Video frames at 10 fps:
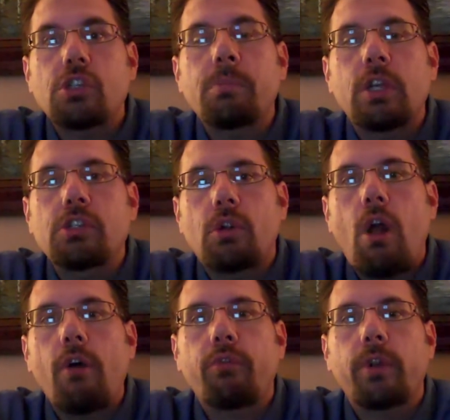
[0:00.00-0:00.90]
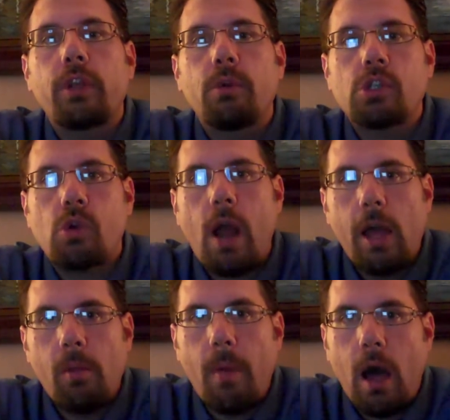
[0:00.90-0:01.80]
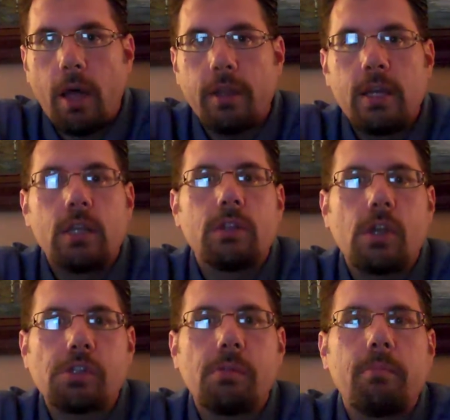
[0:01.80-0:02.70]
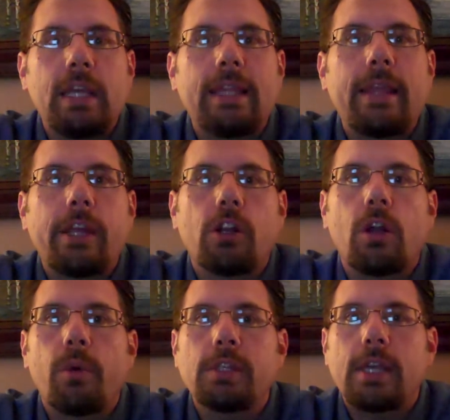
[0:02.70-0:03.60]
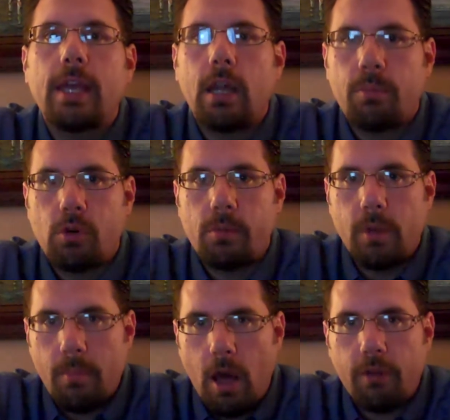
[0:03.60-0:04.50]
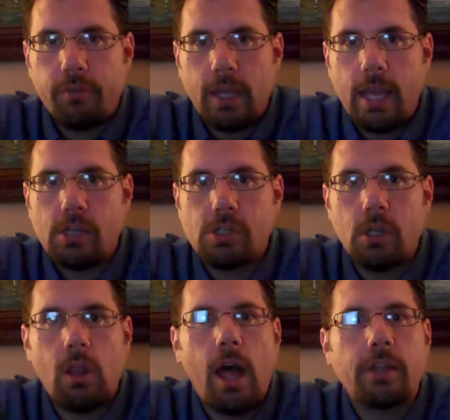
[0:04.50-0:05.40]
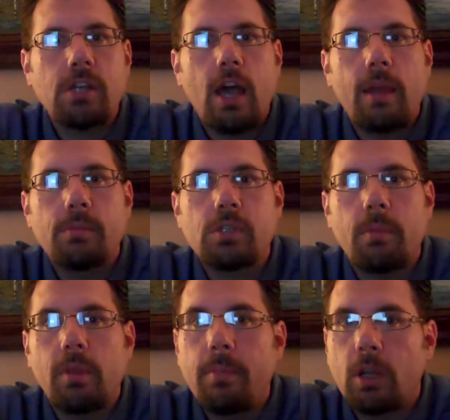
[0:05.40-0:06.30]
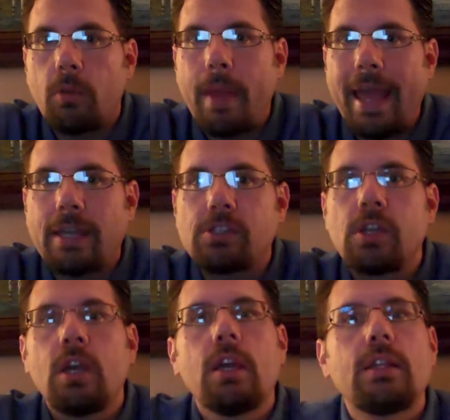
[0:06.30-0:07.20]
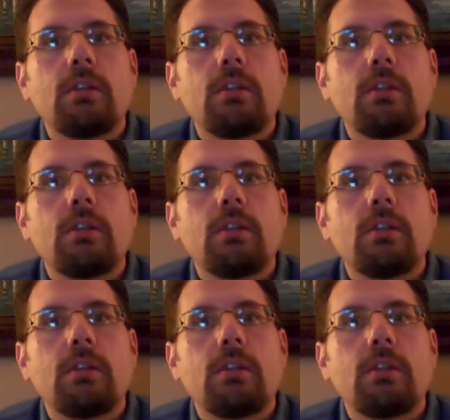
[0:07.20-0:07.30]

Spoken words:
Just because they're offering you a trial mod doesn't mean that you're going to get a permanent modification. A lot of times, some of the bigger banks